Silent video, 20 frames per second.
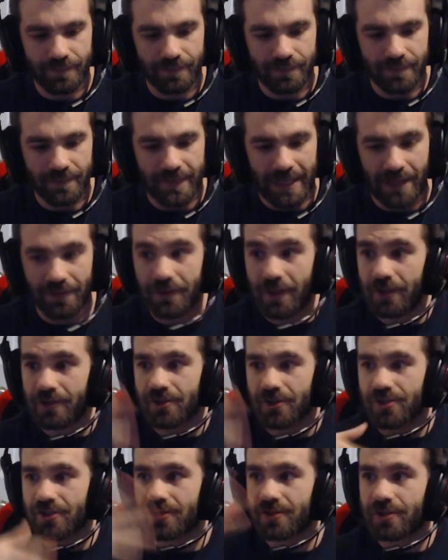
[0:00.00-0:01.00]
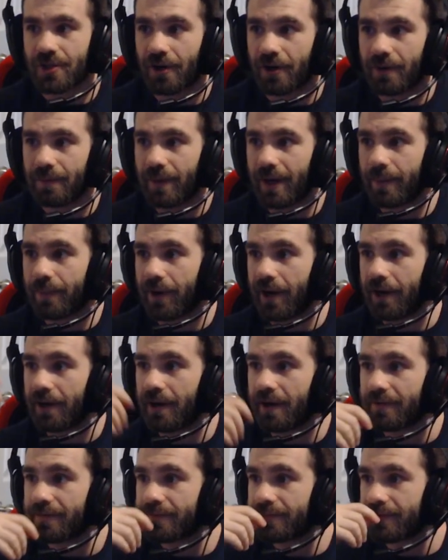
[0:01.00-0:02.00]
and then just turn my brain
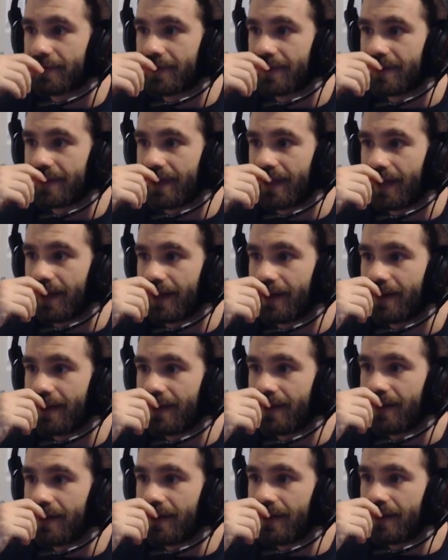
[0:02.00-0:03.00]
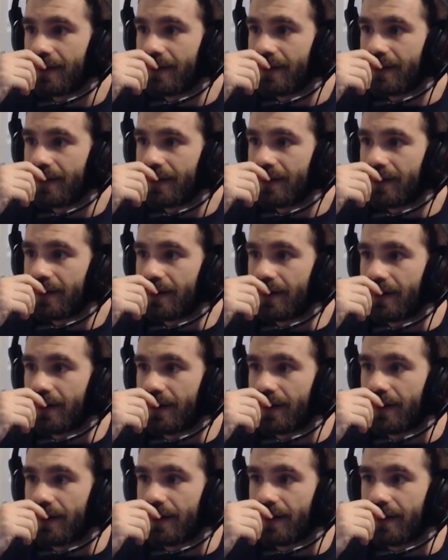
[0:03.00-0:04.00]
off for the day.
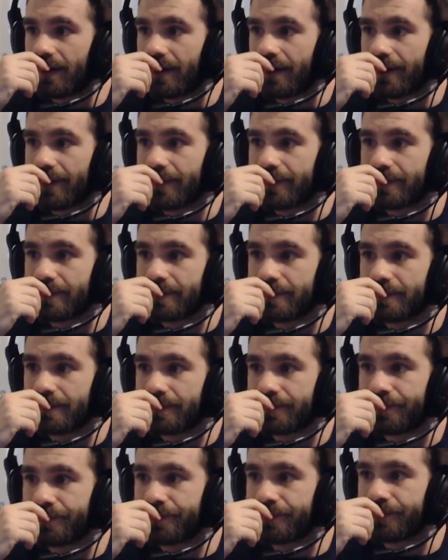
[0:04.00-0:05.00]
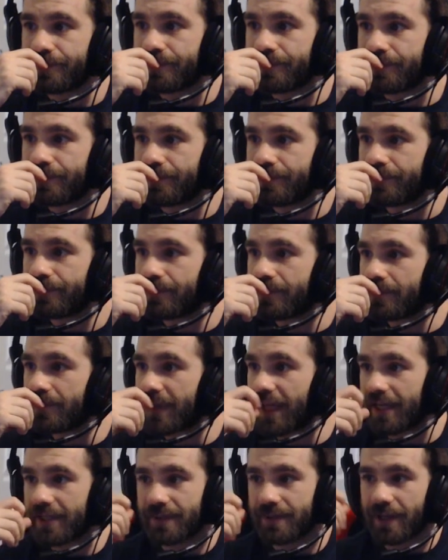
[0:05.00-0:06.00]
Uh,
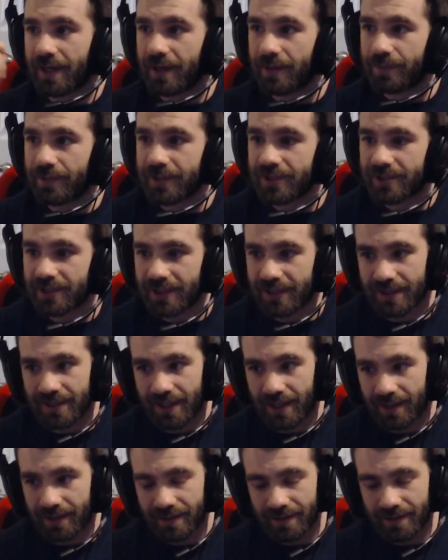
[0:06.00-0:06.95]
Thanks, man. I appreciate that.